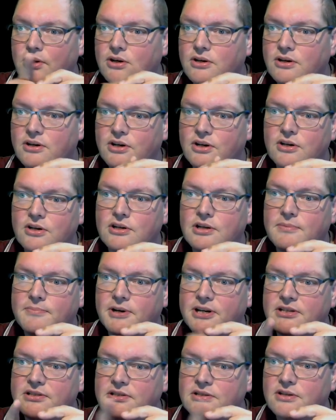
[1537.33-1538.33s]
curly
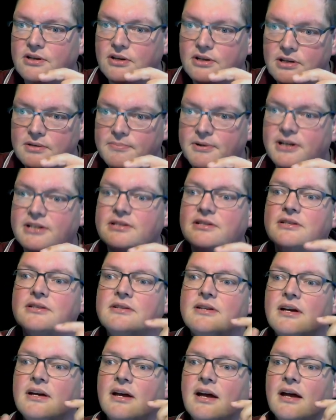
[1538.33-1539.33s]
braces,
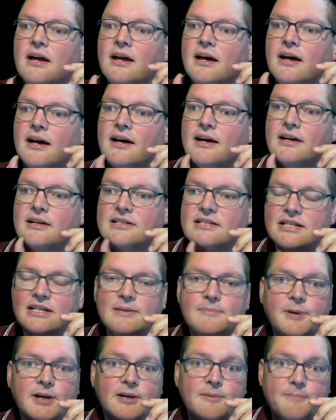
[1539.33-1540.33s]

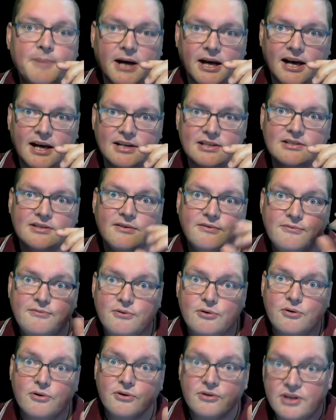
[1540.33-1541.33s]
db pass
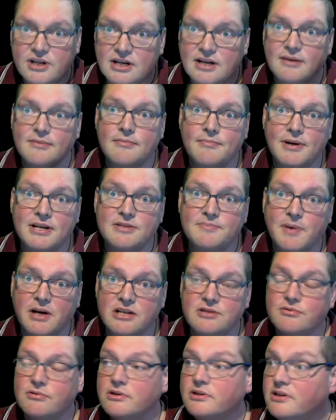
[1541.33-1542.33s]
for the database
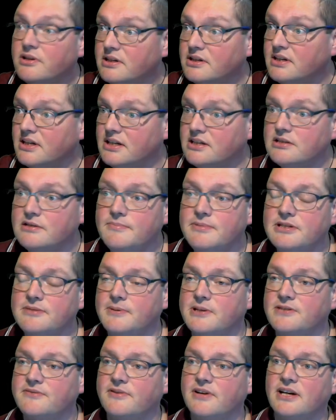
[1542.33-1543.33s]
password that needs to be
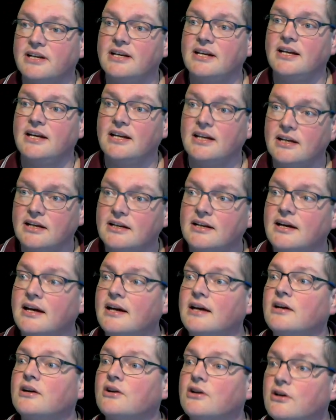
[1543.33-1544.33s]
specified in
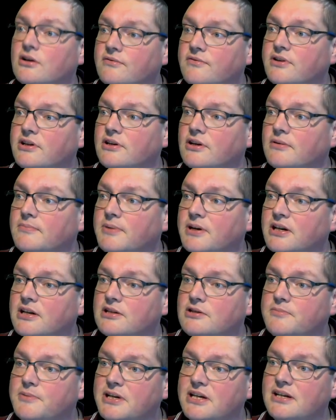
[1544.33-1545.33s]

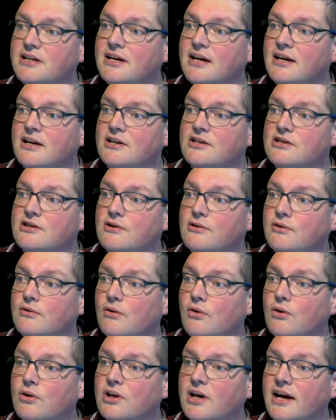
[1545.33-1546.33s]
config.php. So
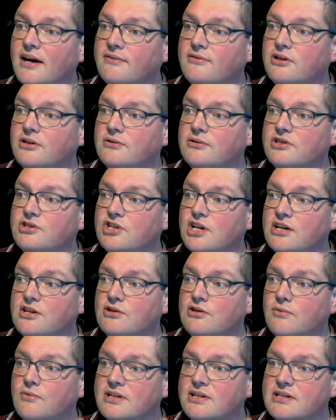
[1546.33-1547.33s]
all I have to do is change
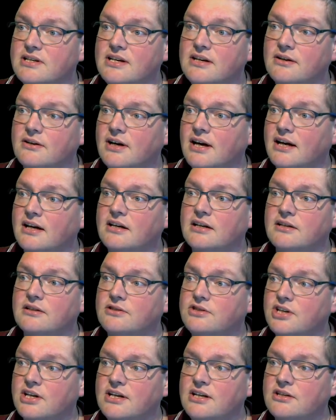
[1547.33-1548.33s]
it once here, and it'll
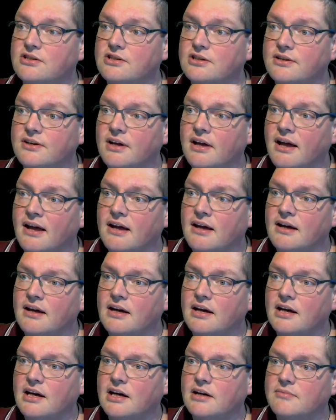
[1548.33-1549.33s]
change
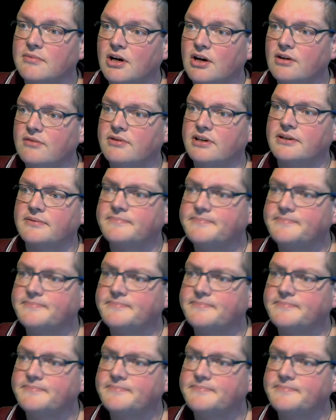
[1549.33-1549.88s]
over there.